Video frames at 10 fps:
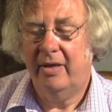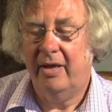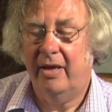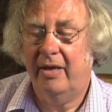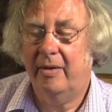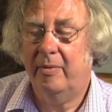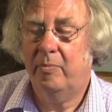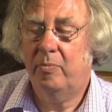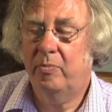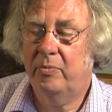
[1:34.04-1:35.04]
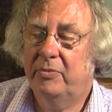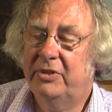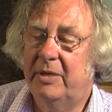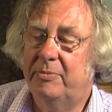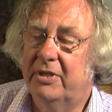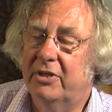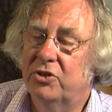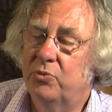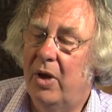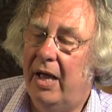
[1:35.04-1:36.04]
uh, tipped in
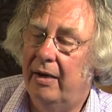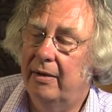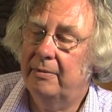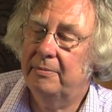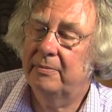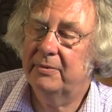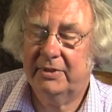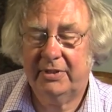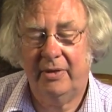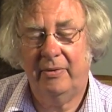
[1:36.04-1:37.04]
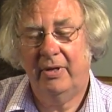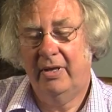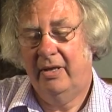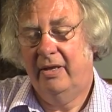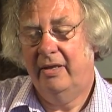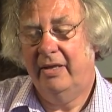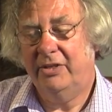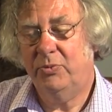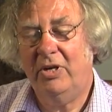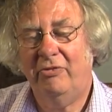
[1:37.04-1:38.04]
as well. So it's
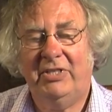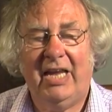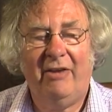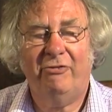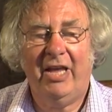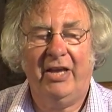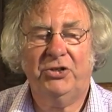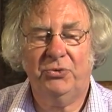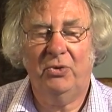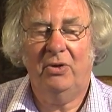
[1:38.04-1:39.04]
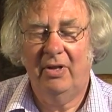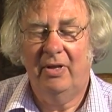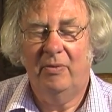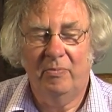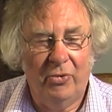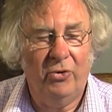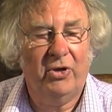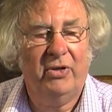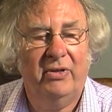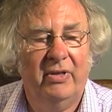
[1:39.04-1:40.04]
wonderful to have the actual book
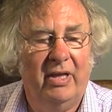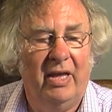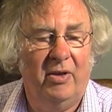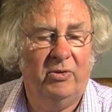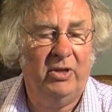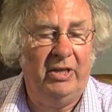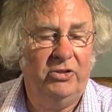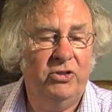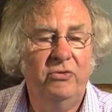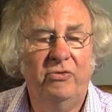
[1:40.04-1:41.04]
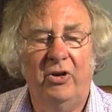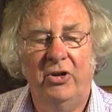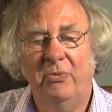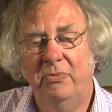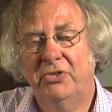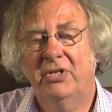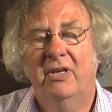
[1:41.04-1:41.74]
uh, in two volumes